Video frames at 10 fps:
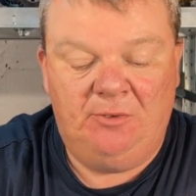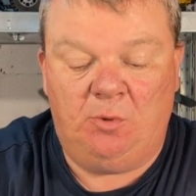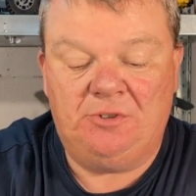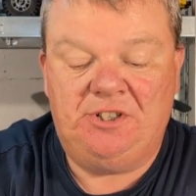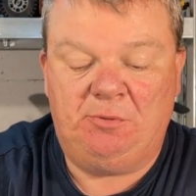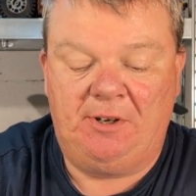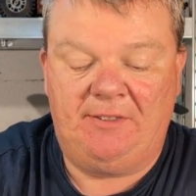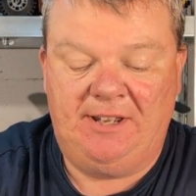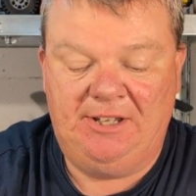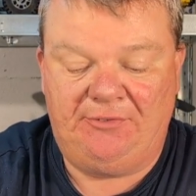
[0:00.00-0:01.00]
Wanted one
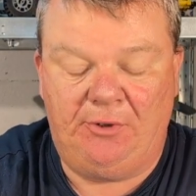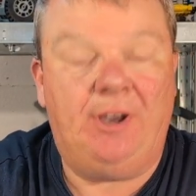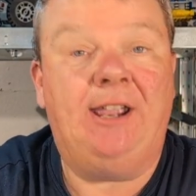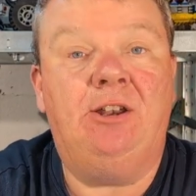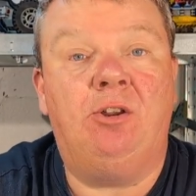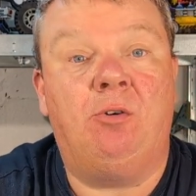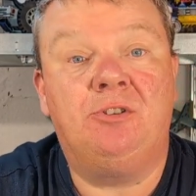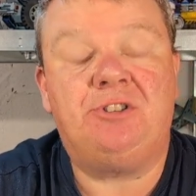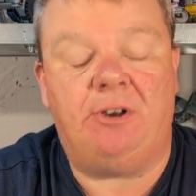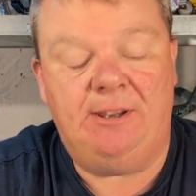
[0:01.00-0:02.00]
of these for a
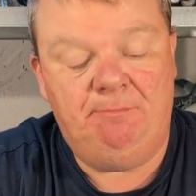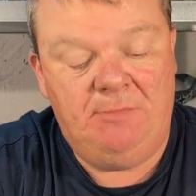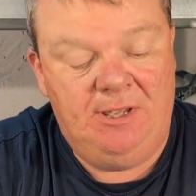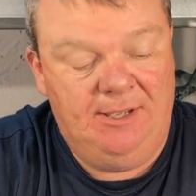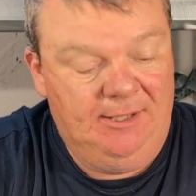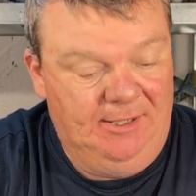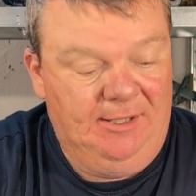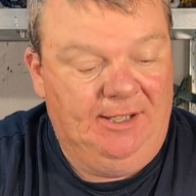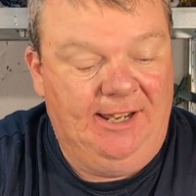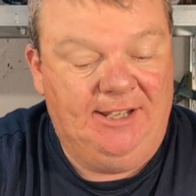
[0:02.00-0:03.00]
long time.
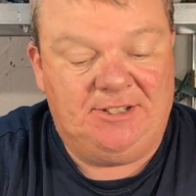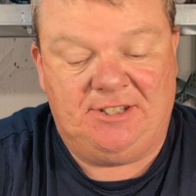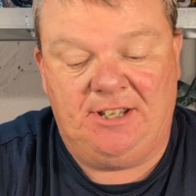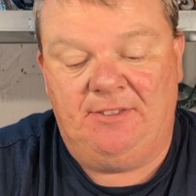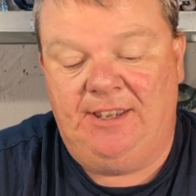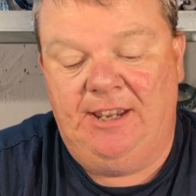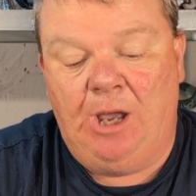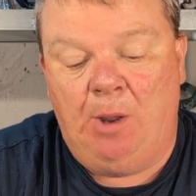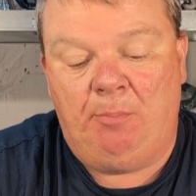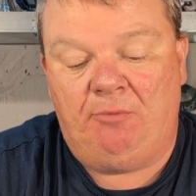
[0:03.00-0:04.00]
It's the
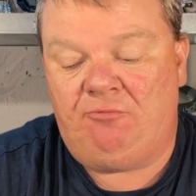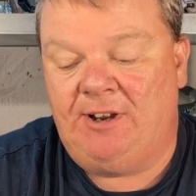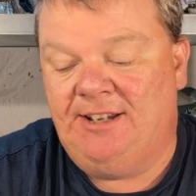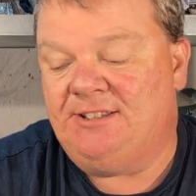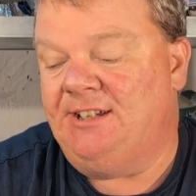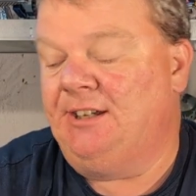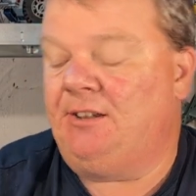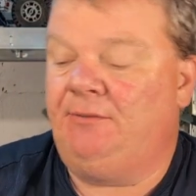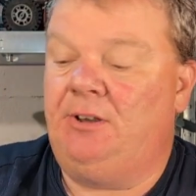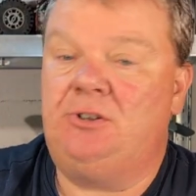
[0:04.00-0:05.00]

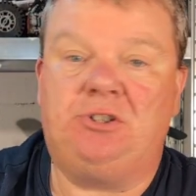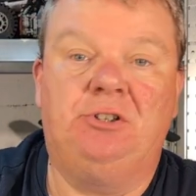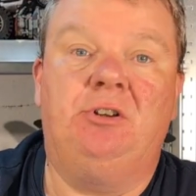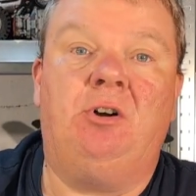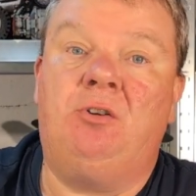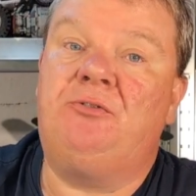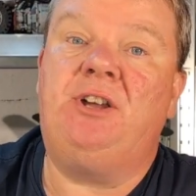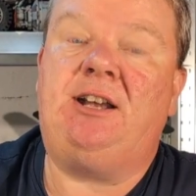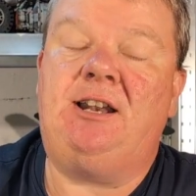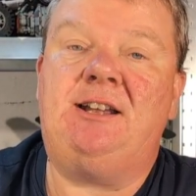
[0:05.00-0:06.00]
uprated version of
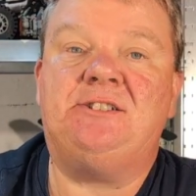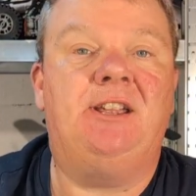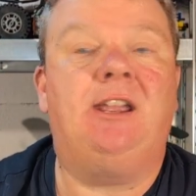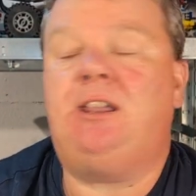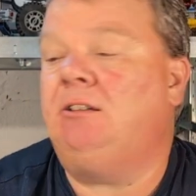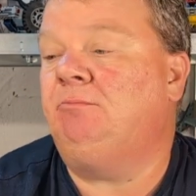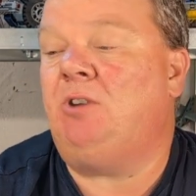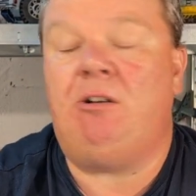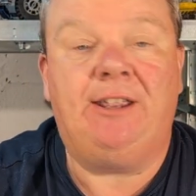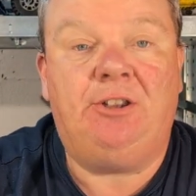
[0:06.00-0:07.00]
the classic
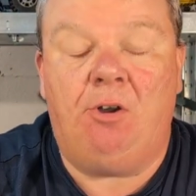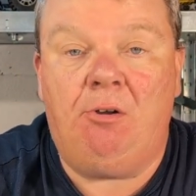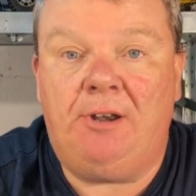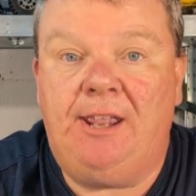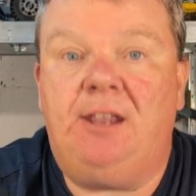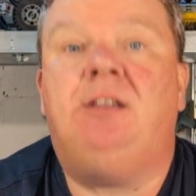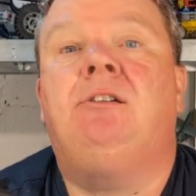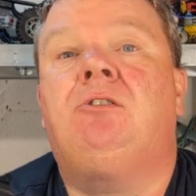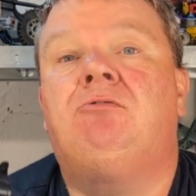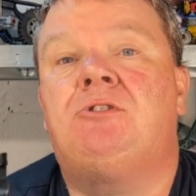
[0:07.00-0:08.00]
iconic
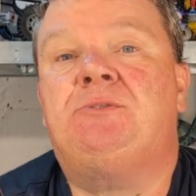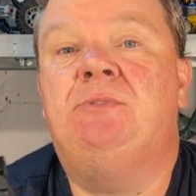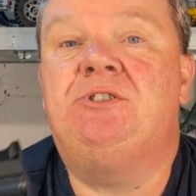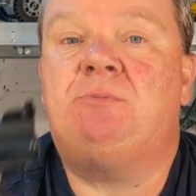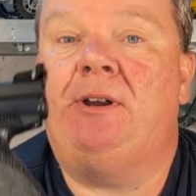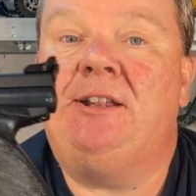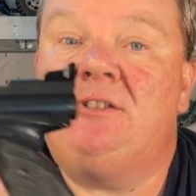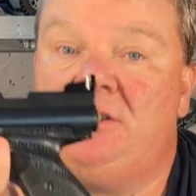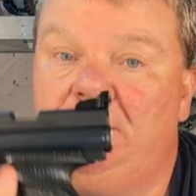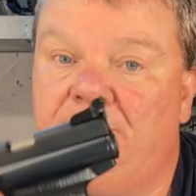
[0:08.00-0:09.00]
Crosman
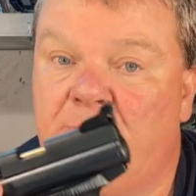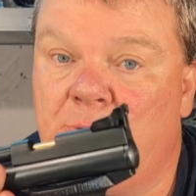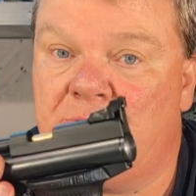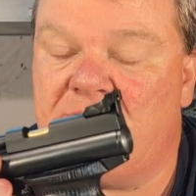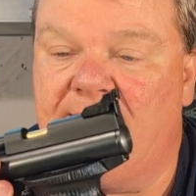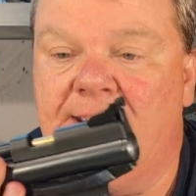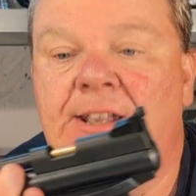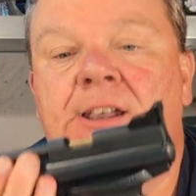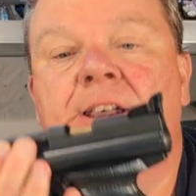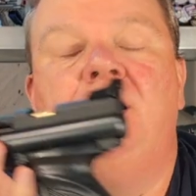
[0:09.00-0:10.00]
2240.
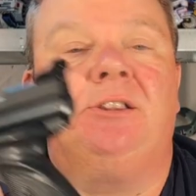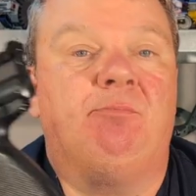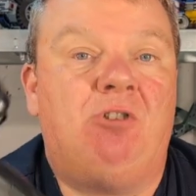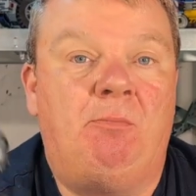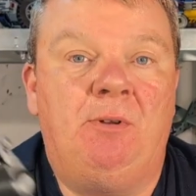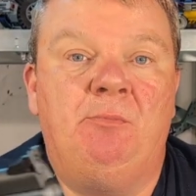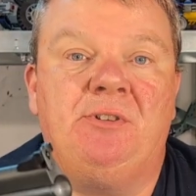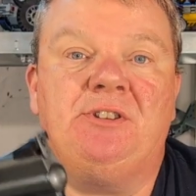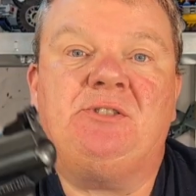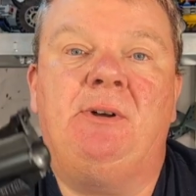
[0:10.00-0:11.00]
The problem
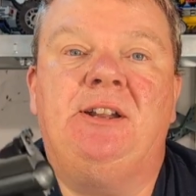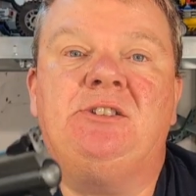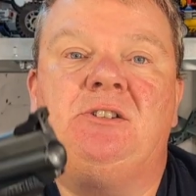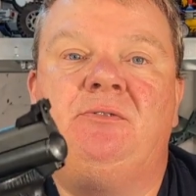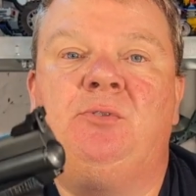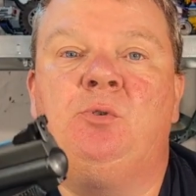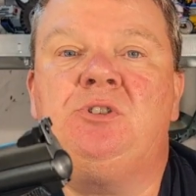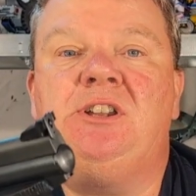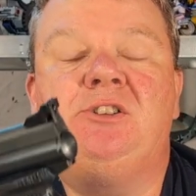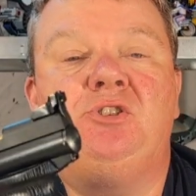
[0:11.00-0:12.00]
with the
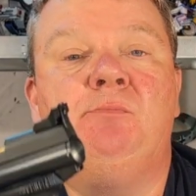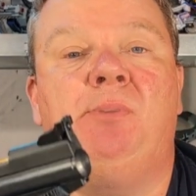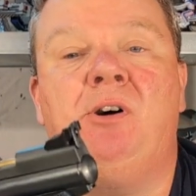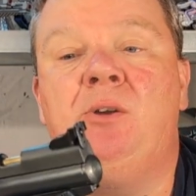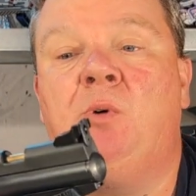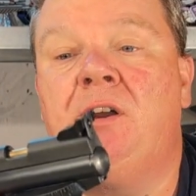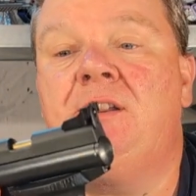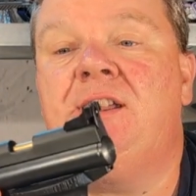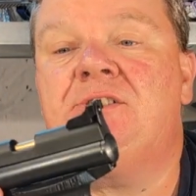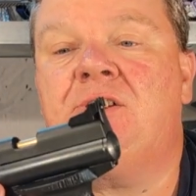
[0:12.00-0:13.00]
2240 is you buy
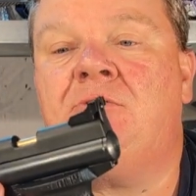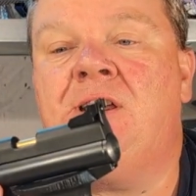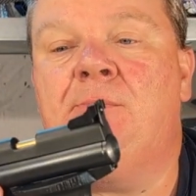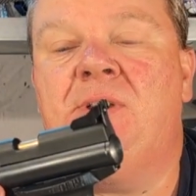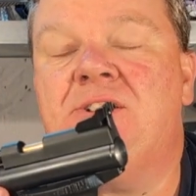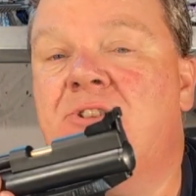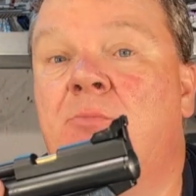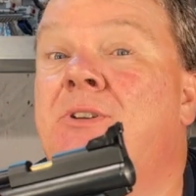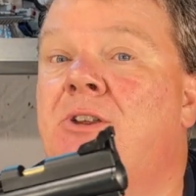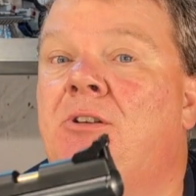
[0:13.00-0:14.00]
one, it's a great pistol,
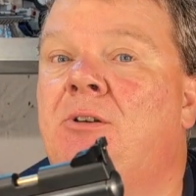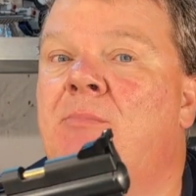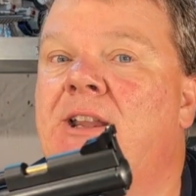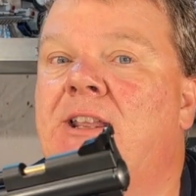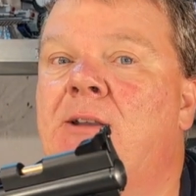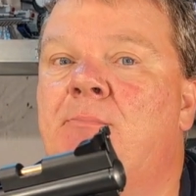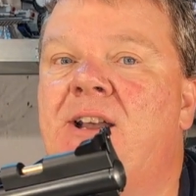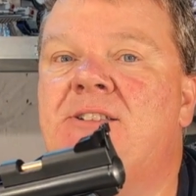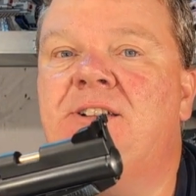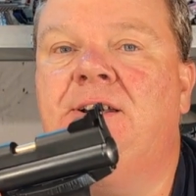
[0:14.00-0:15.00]
but you can make it
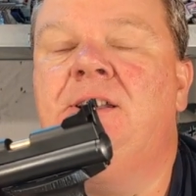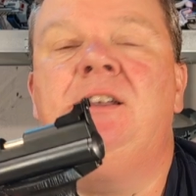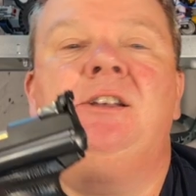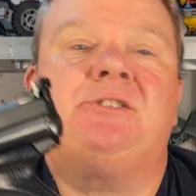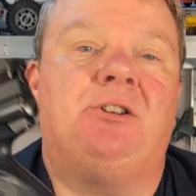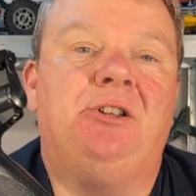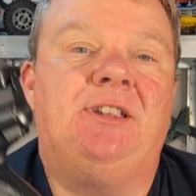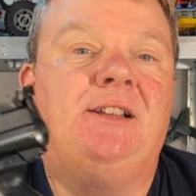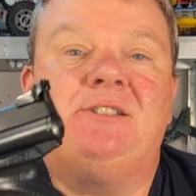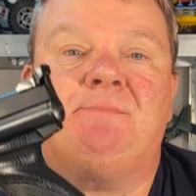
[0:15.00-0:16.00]
better. So you
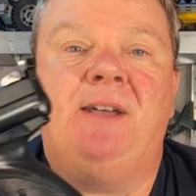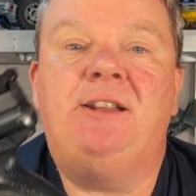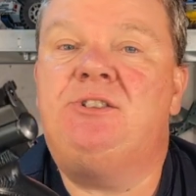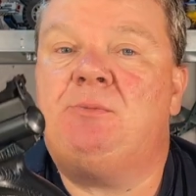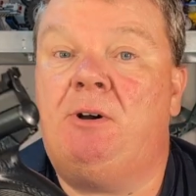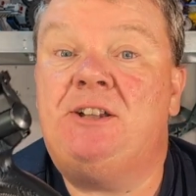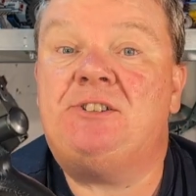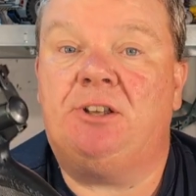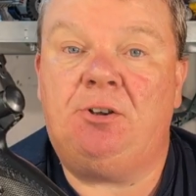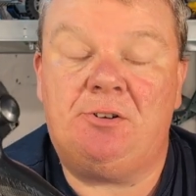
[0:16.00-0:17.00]
then spend twice
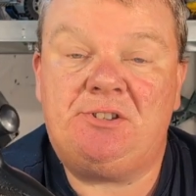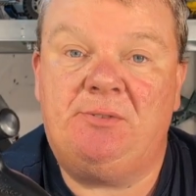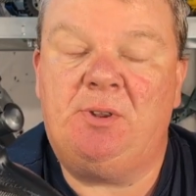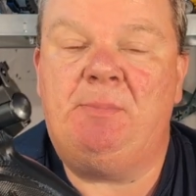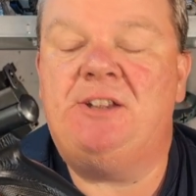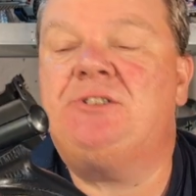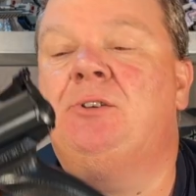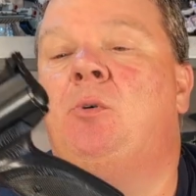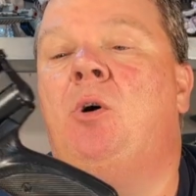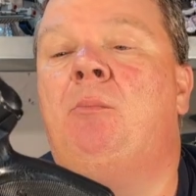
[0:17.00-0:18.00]
the cost of the
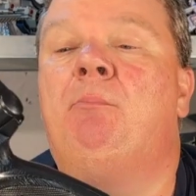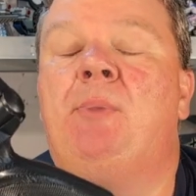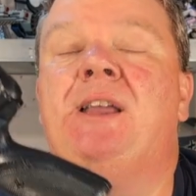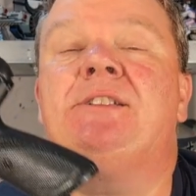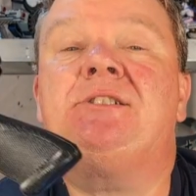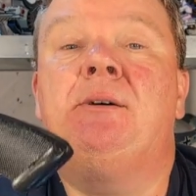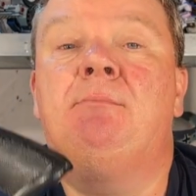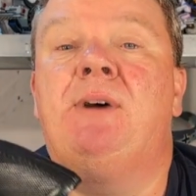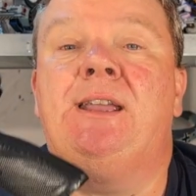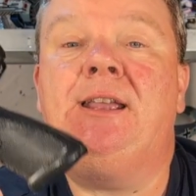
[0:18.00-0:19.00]
pistol on bits
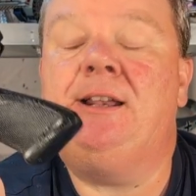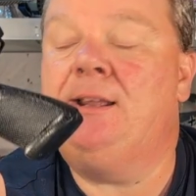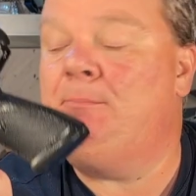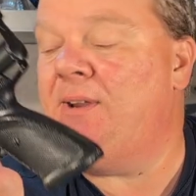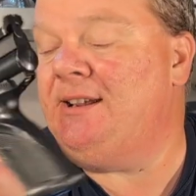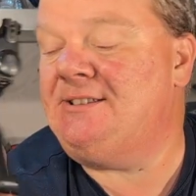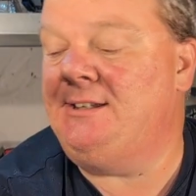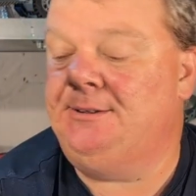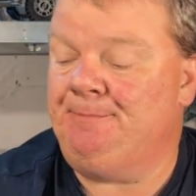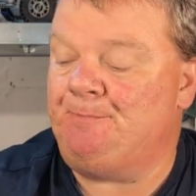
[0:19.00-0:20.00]
making it better.